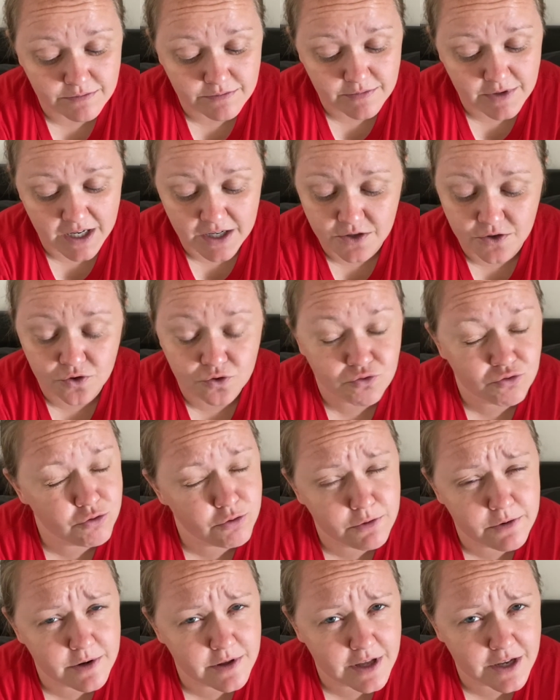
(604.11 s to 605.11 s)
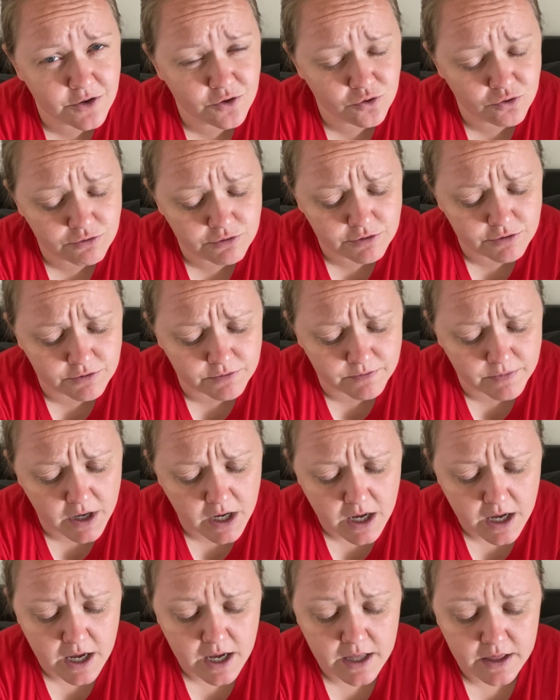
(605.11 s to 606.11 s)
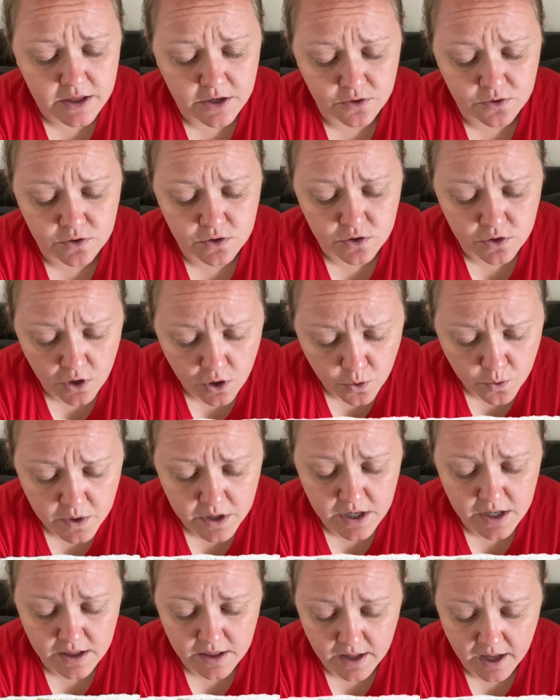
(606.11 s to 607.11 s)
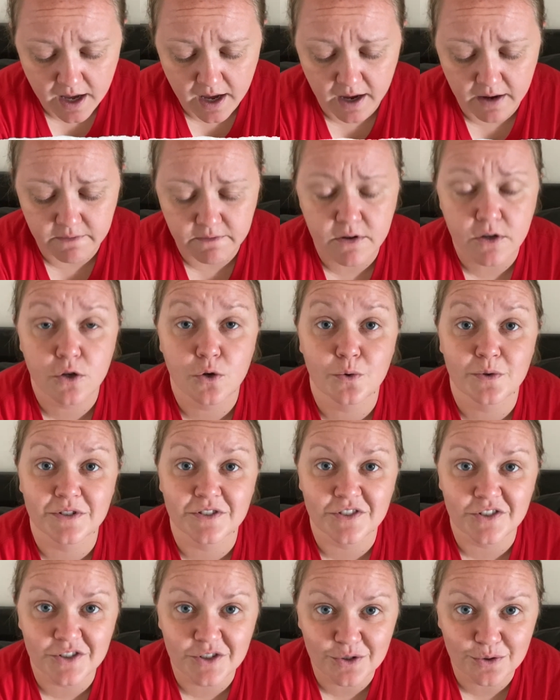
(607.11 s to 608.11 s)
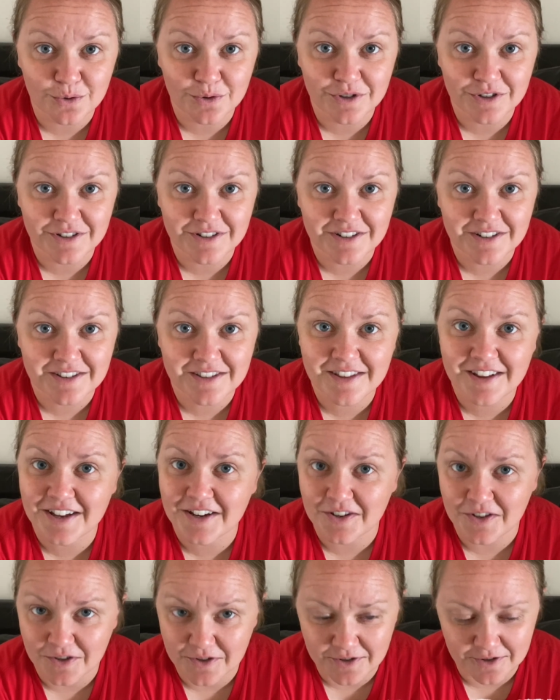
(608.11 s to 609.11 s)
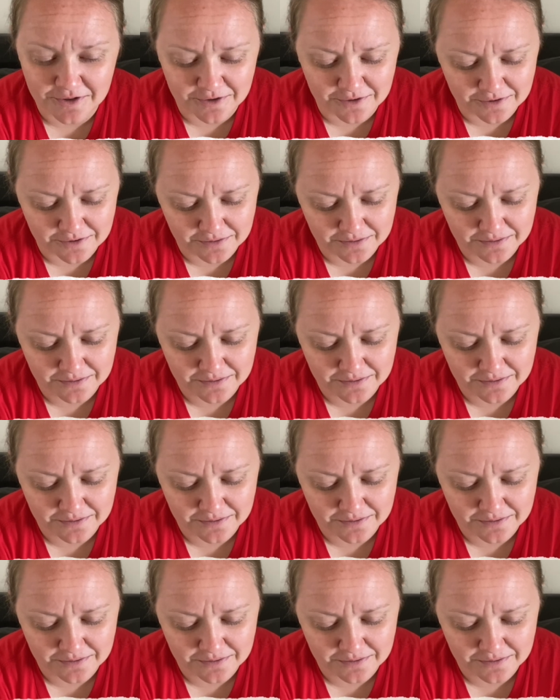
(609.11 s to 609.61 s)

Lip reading: That is truer than true. There is no one alive who is youer than you.